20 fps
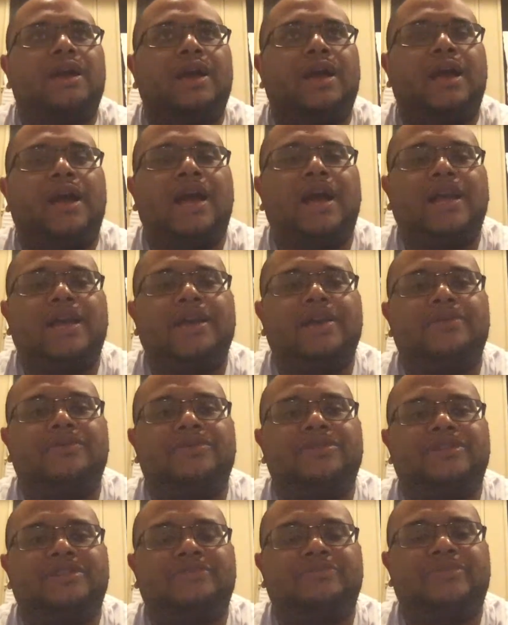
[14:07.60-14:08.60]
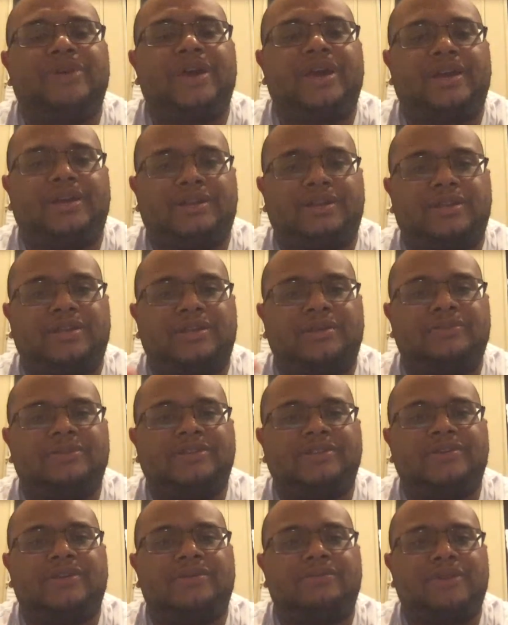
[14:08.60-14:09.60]
I can respect, let me
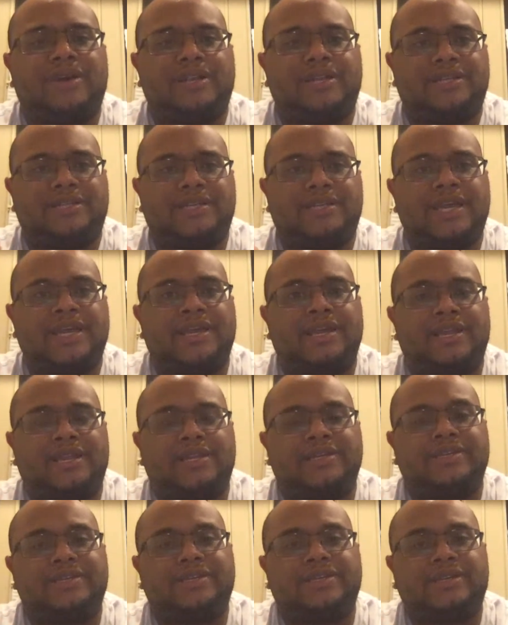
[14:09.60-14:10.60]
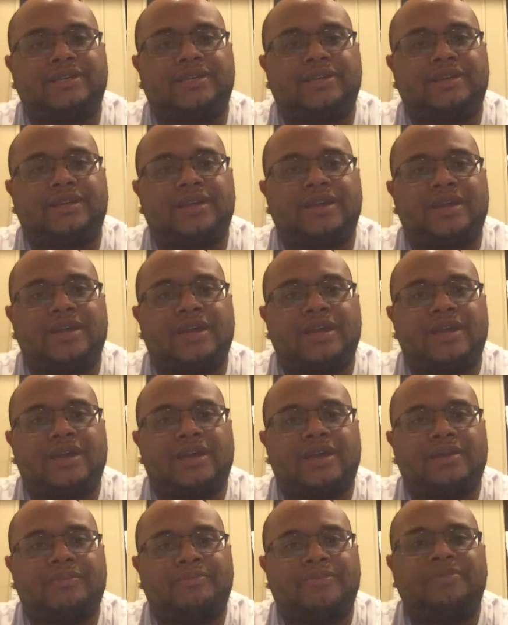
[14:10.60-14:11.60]
start by saying this.
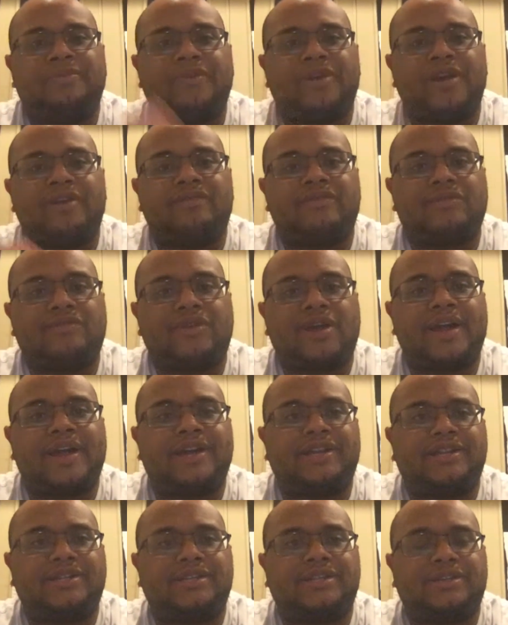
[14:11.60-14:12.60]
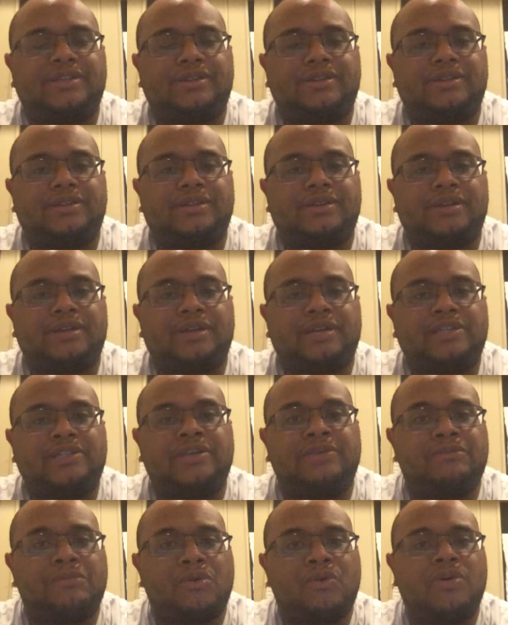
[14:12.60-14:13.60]
People have a right to
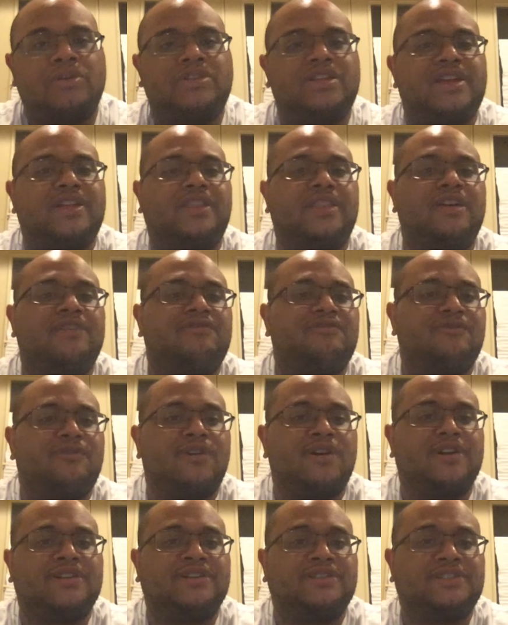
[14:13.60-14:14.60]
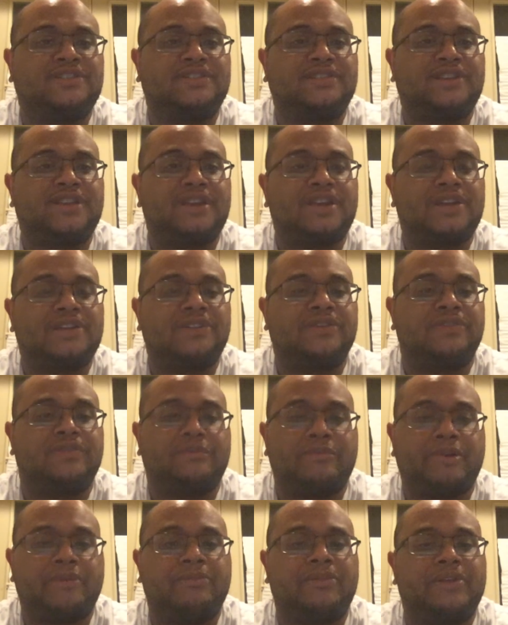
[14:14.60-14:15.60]
mourn their loved ones, to
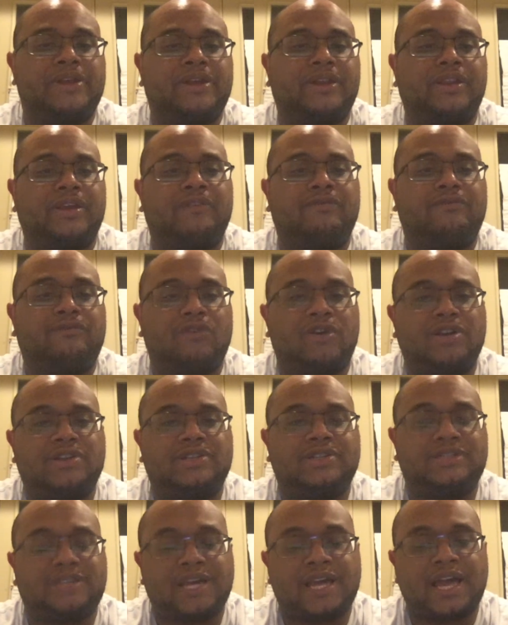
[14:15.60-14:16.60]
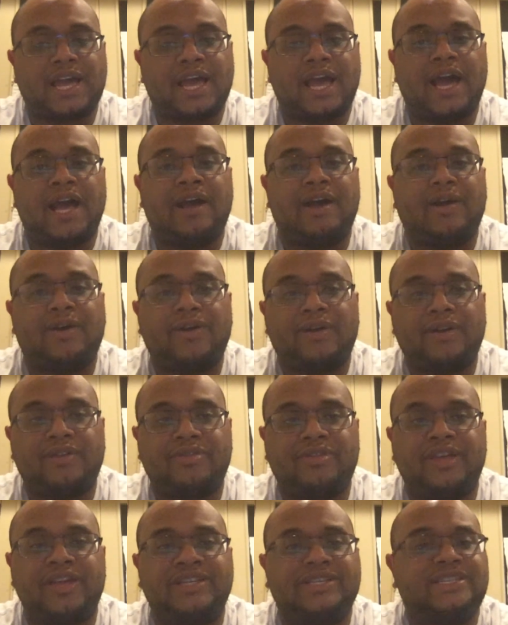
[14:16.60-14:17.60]
remember their loved ones how
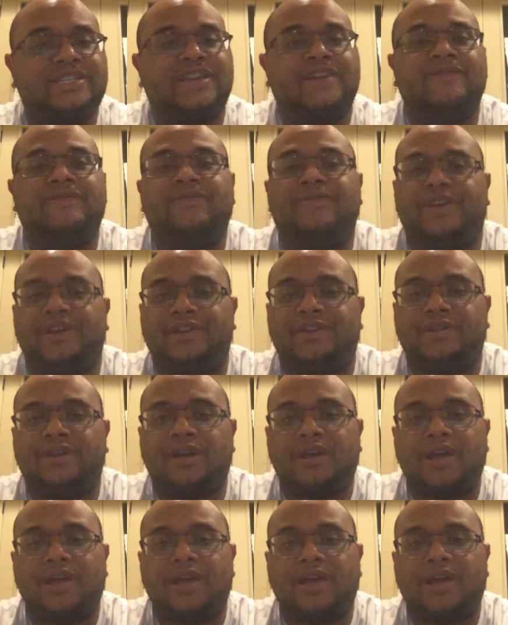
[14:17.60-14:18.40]
they see fit.